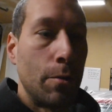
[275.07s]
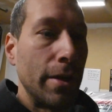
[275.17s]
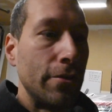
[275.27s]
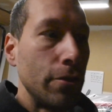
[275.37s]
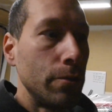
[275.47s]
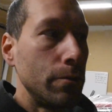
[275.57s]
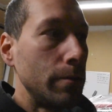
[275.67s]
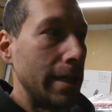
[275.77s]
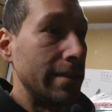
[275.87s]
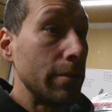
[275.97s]

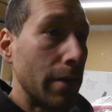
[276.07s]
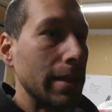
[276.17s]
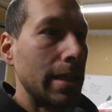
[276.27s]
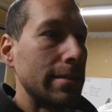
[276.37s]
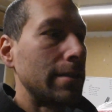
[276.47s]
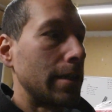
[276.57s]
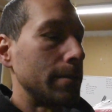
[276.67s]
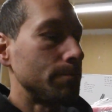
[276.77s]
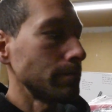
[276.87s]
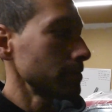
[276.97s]
it did rain last night.